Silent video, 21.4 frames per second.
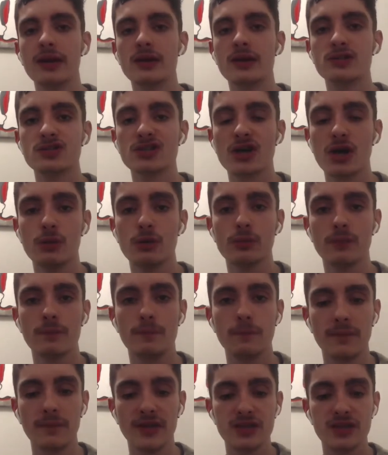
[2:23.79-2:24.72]
So
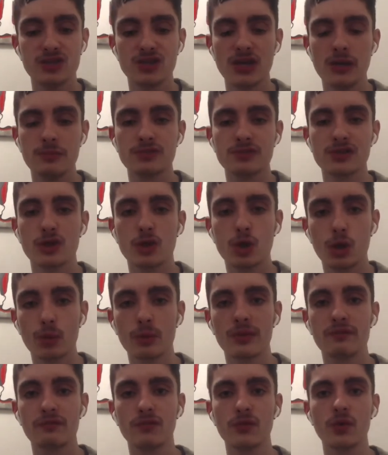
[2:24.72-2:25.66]
in terms of the
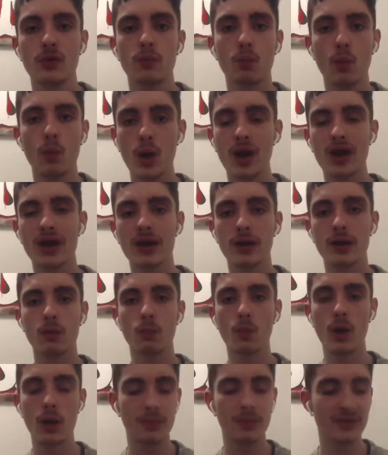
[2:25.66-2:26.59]
current form, what
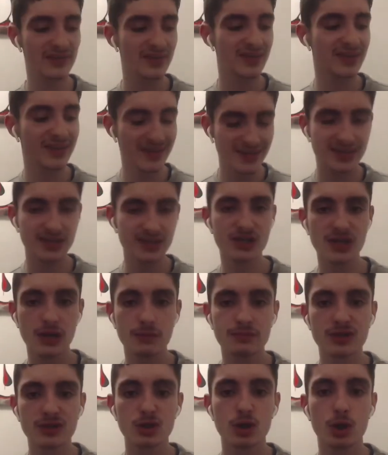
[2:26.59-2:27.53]
am I thinking in
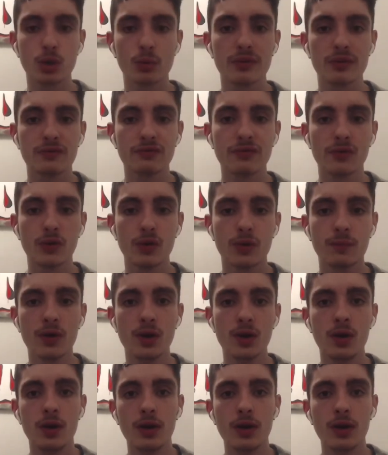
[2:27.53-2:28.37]
terms of the current form?